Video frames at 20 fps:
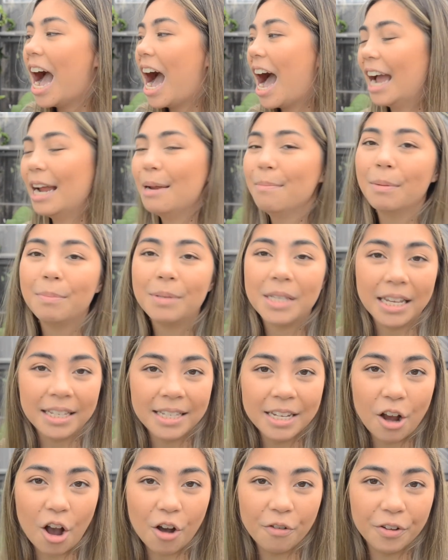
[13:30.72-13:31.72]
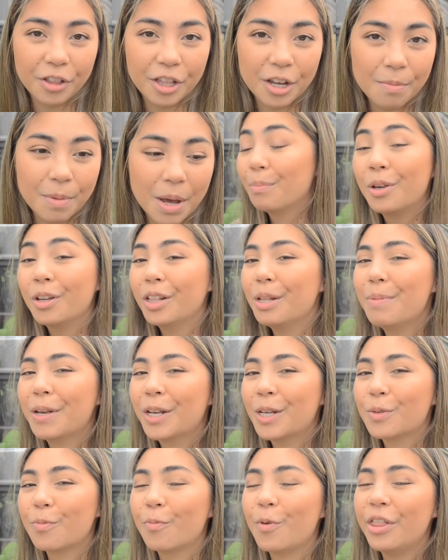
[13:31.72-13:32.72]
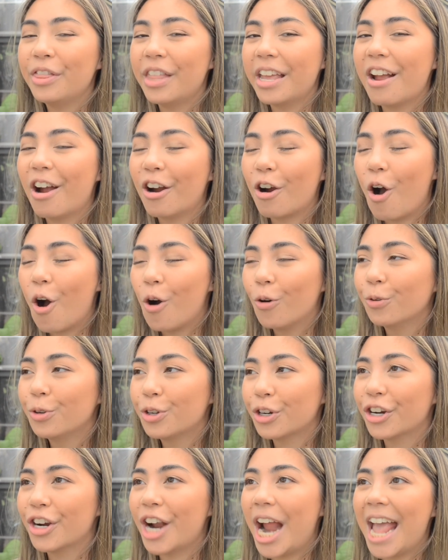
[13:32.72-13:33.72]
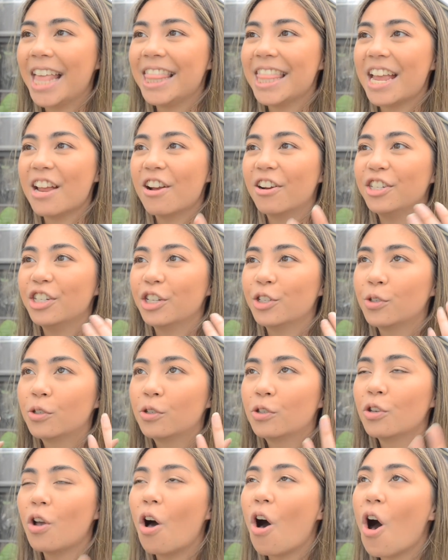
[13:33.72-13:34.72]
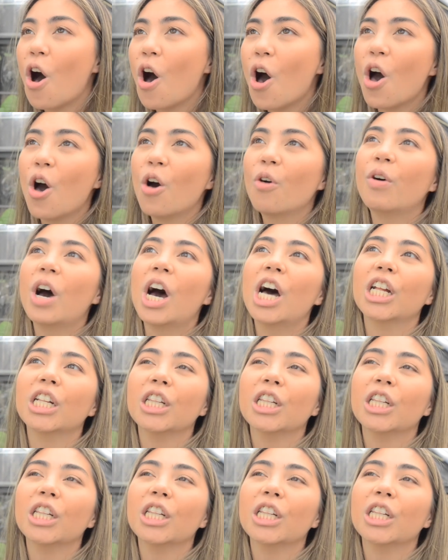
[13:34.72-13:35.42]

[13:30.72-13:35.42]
I am obsessing over them purely because when they are older and they are just so